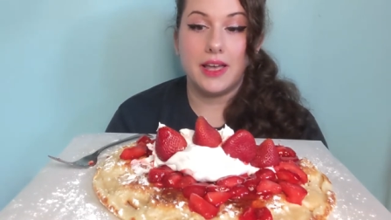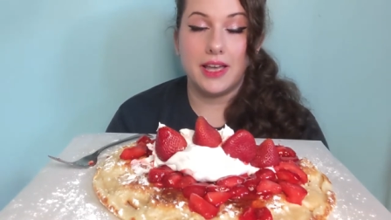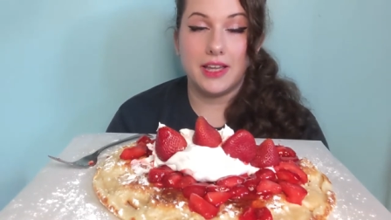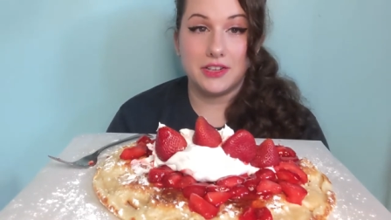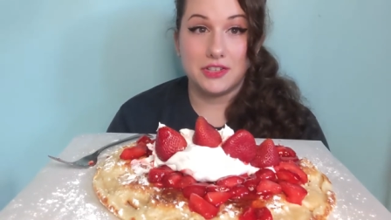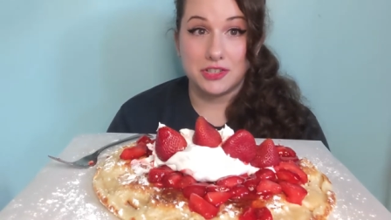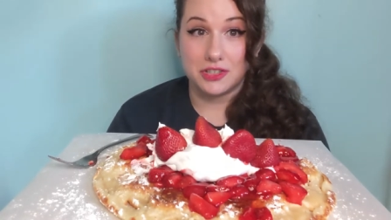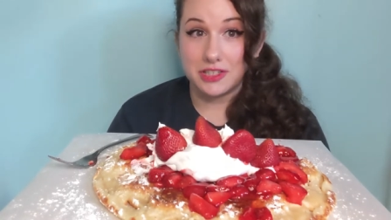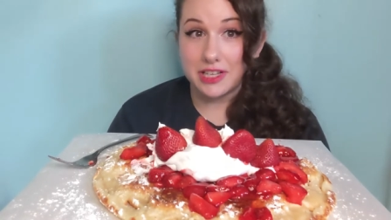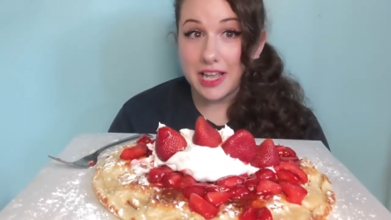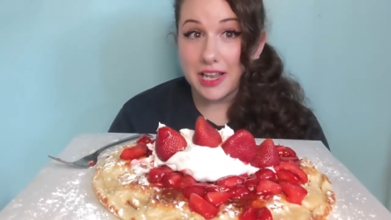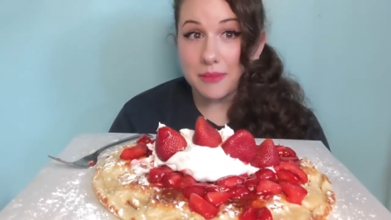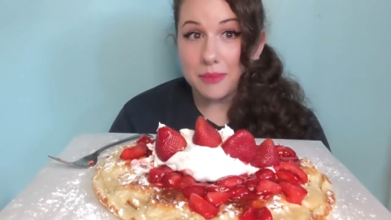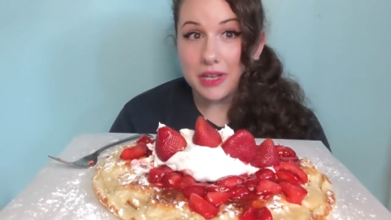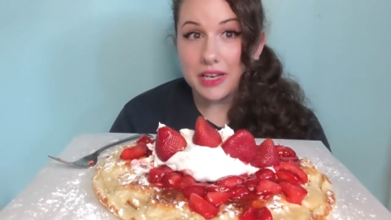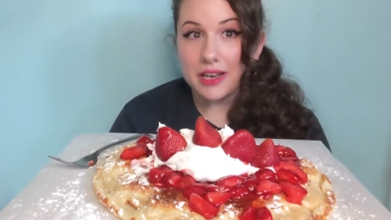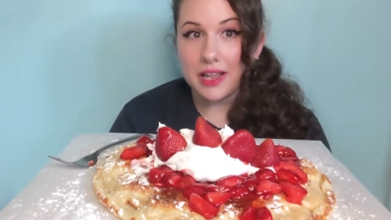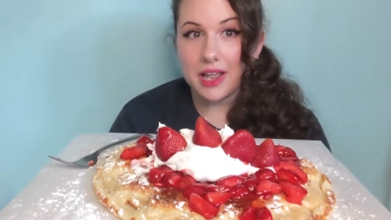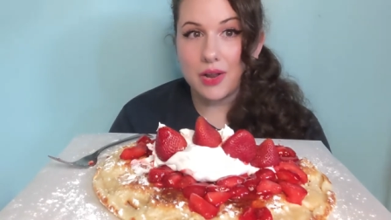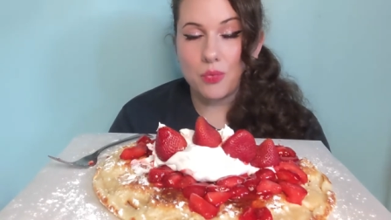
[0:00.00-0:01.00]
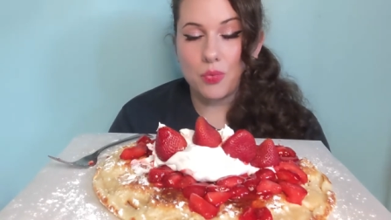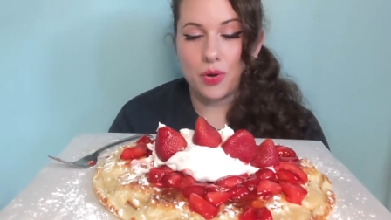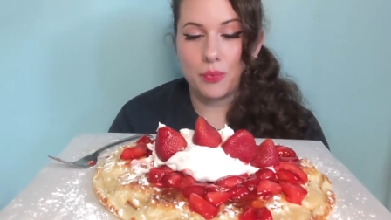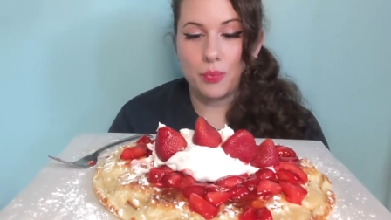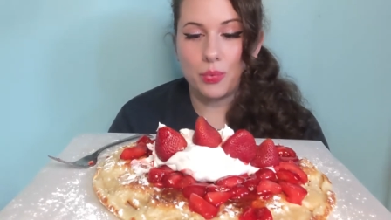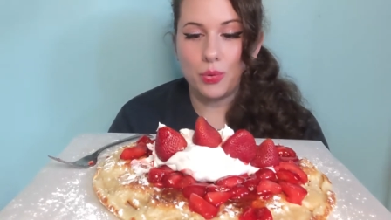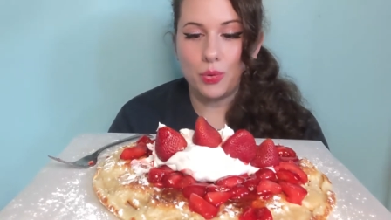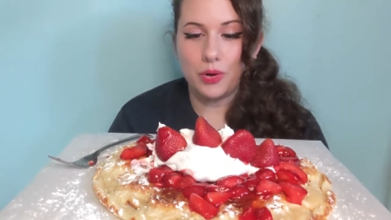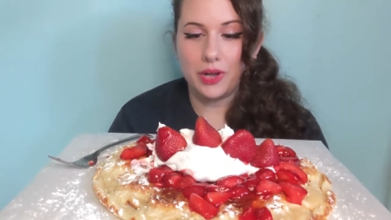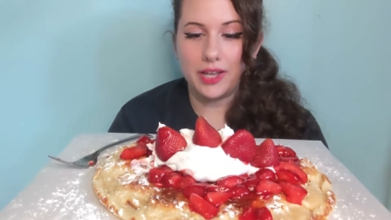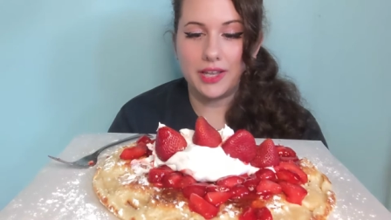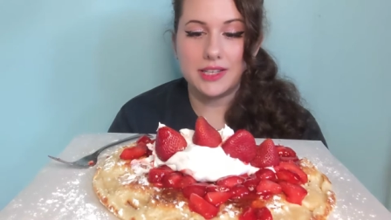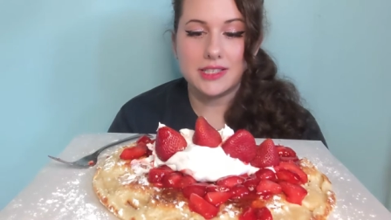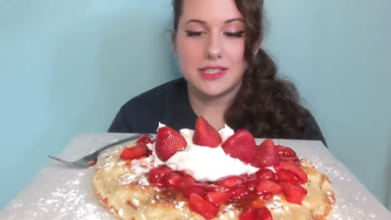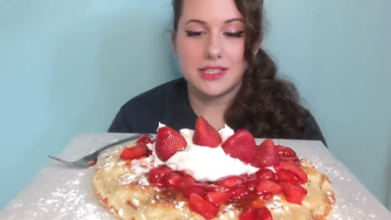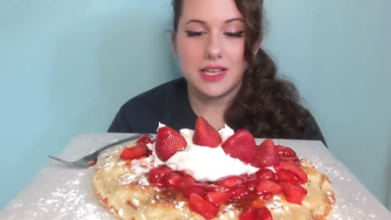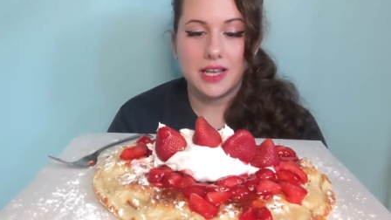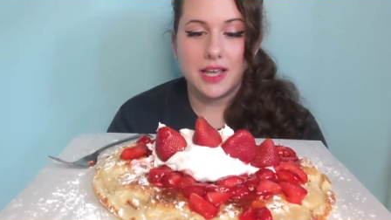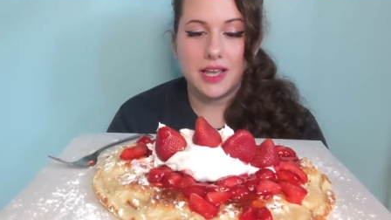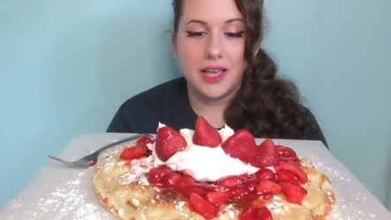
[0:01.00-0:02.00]
entertainment at one
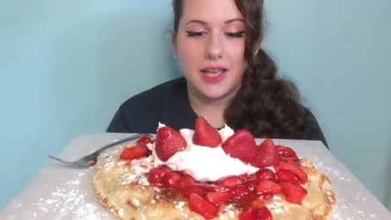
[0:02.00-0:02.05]
point,